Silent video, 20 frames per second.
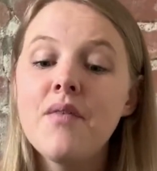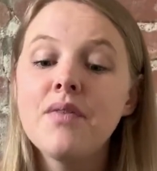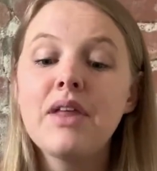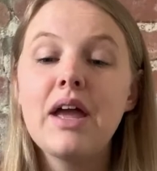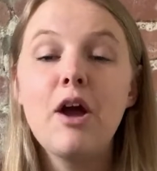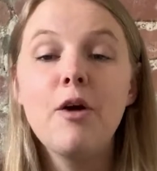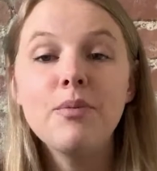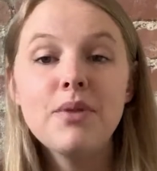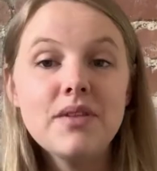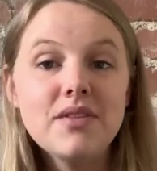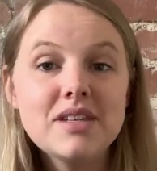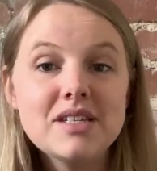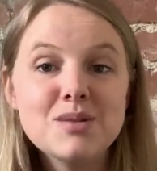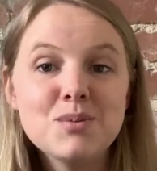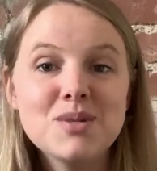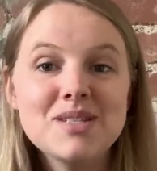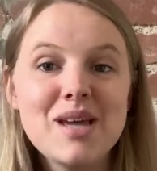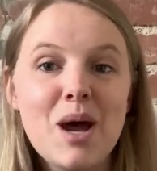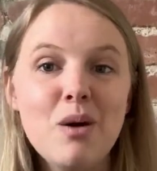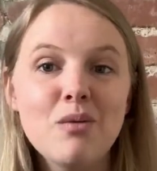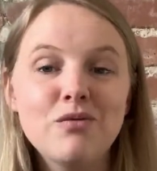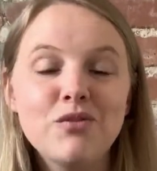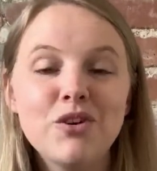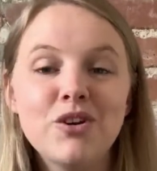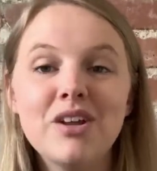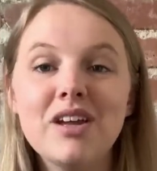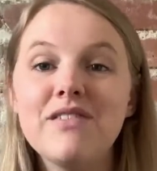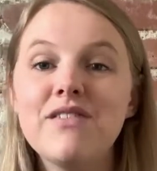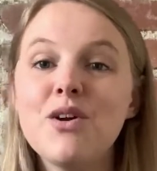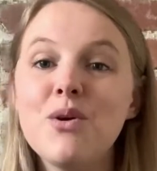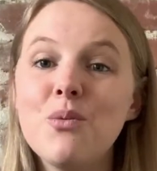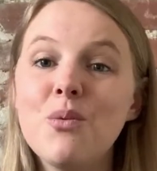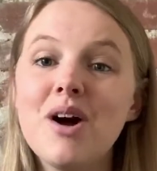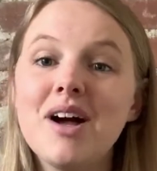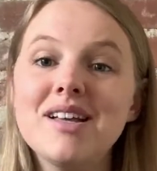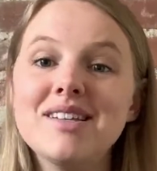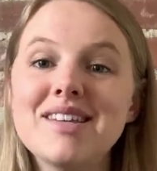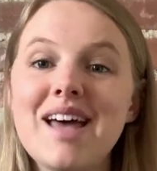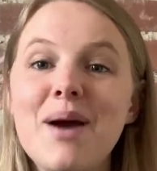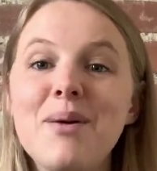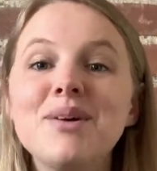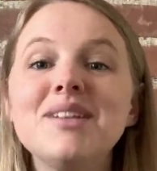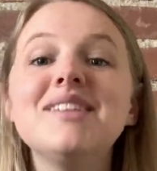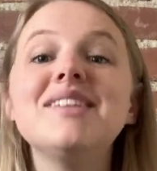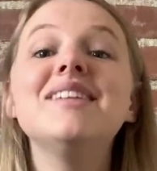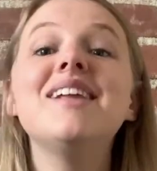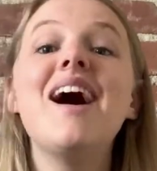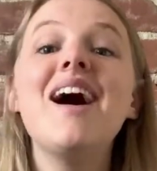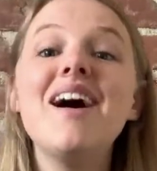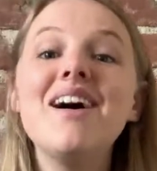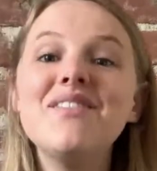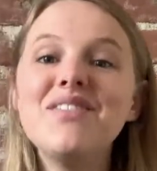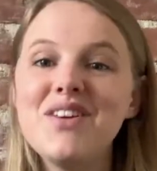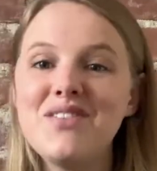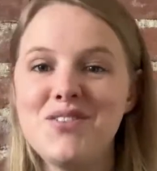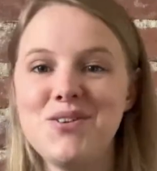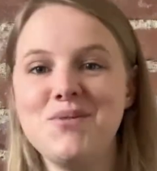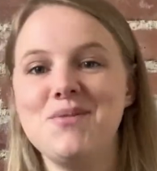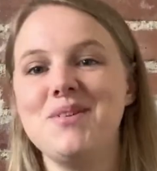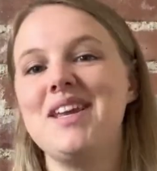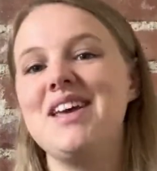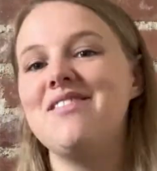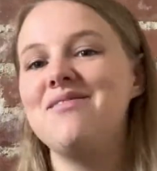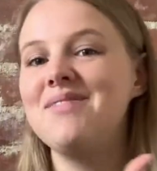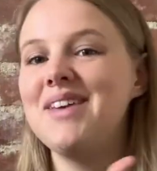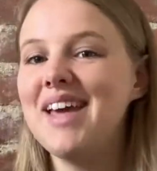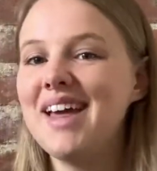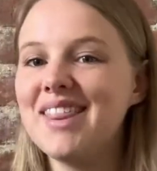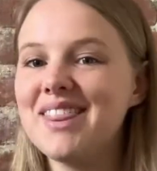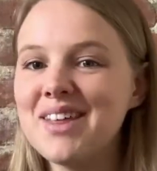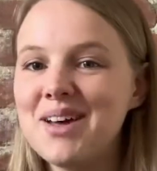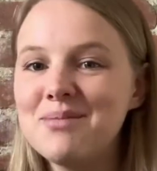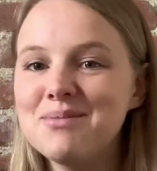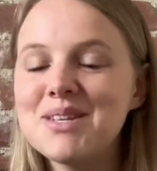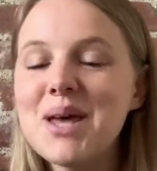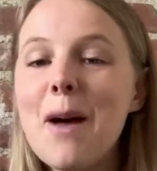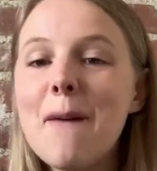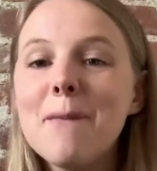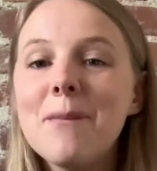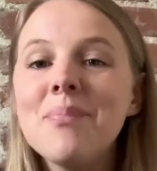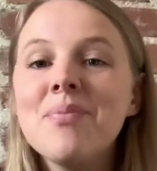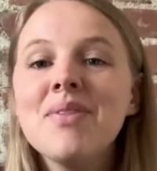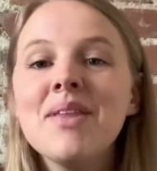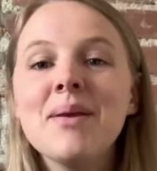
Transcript: I hope that this was helpful. If it was, I would love if you would give me a thumbs up,